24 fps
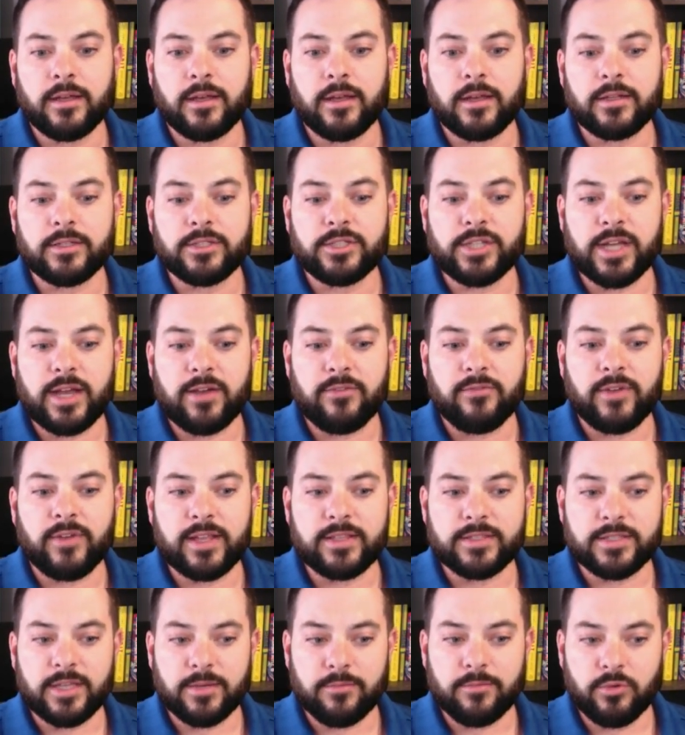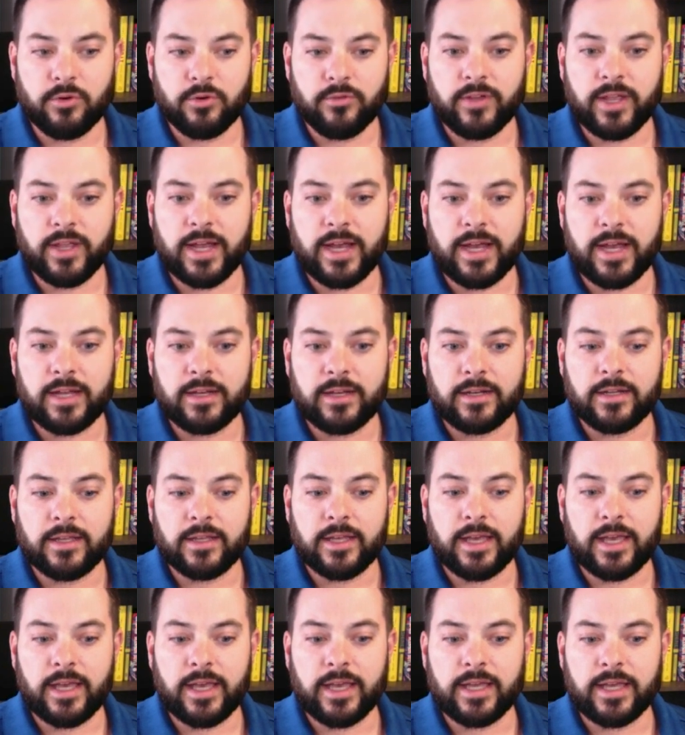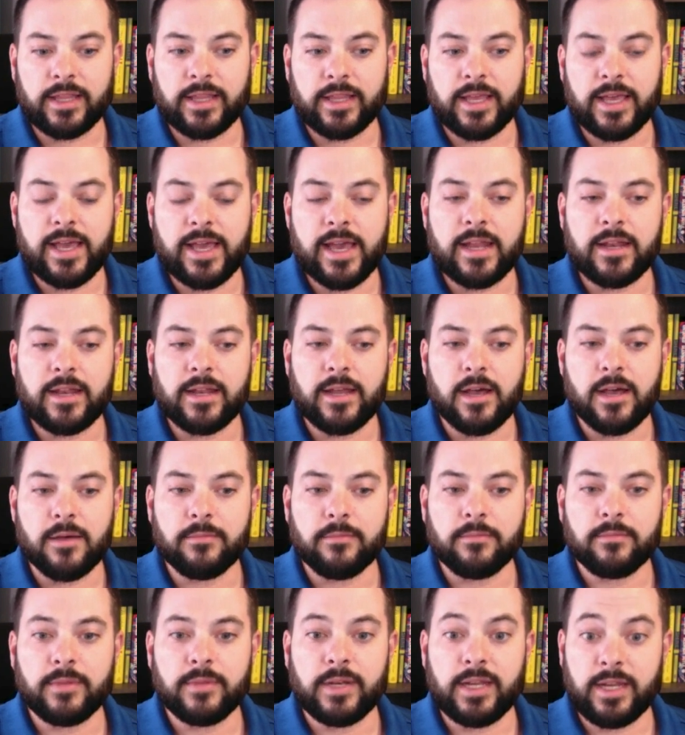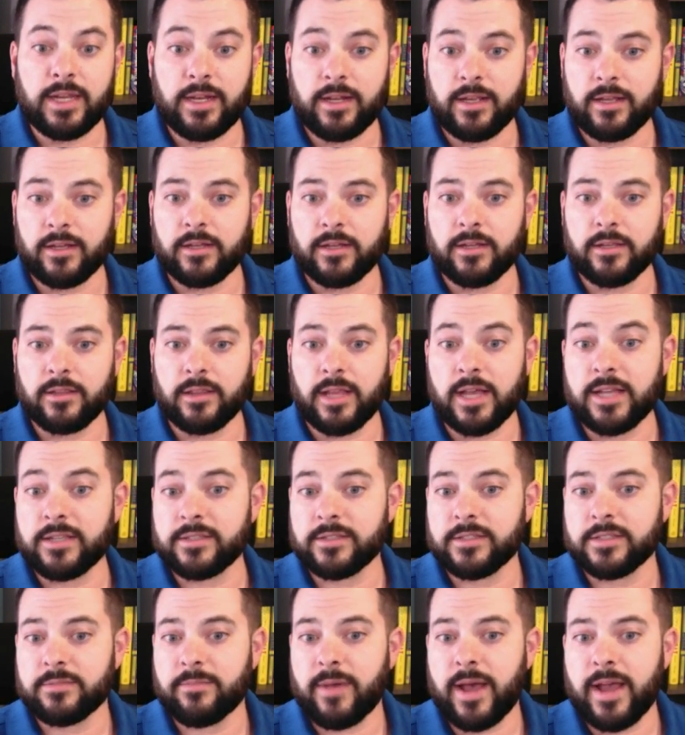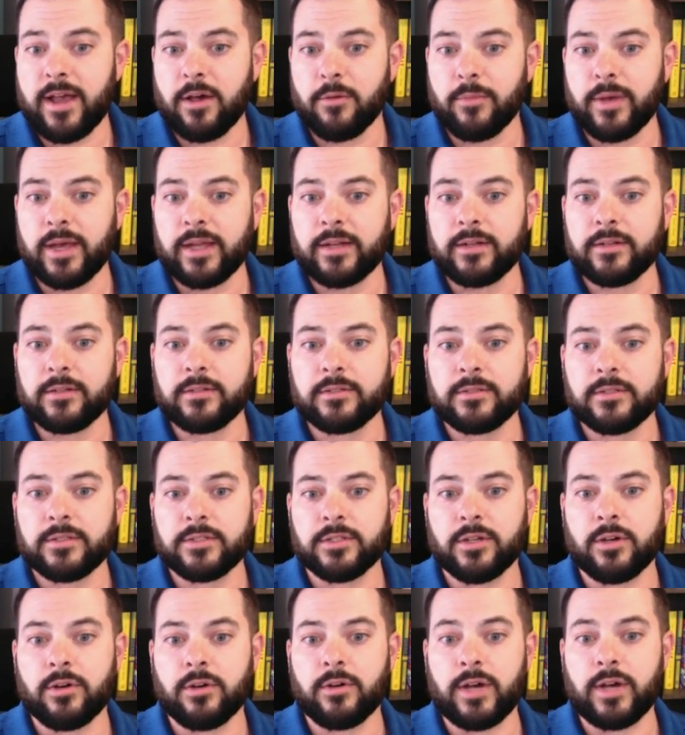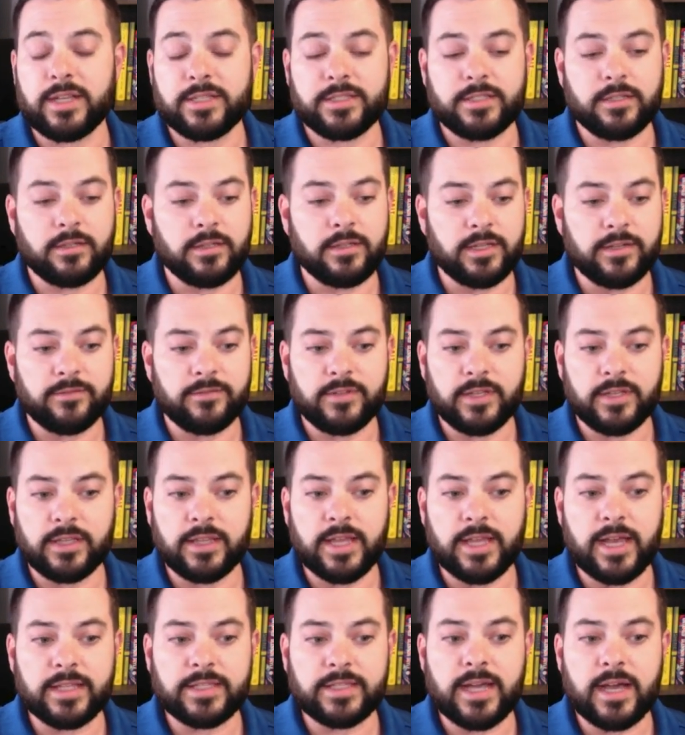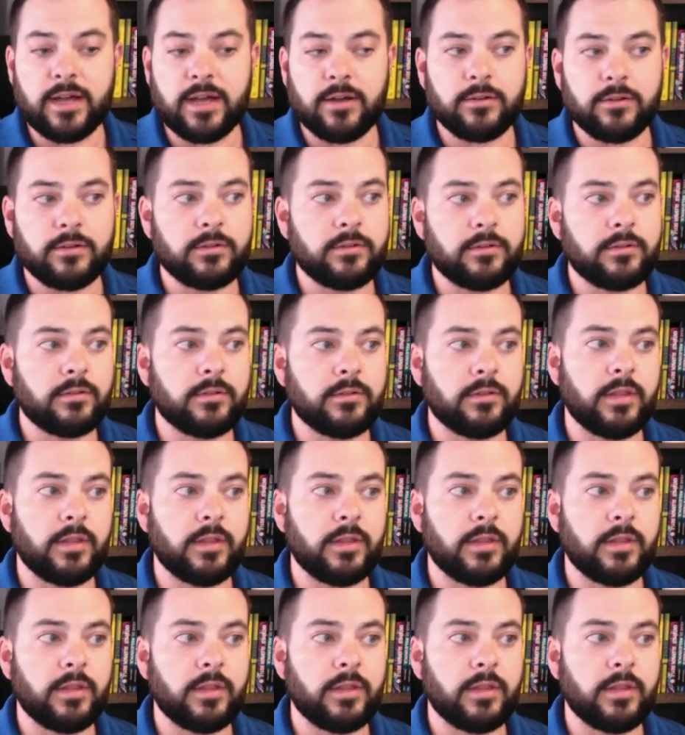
Jeff ends up moving on, and they end up needing a licensed biomed. So I still lived in that town.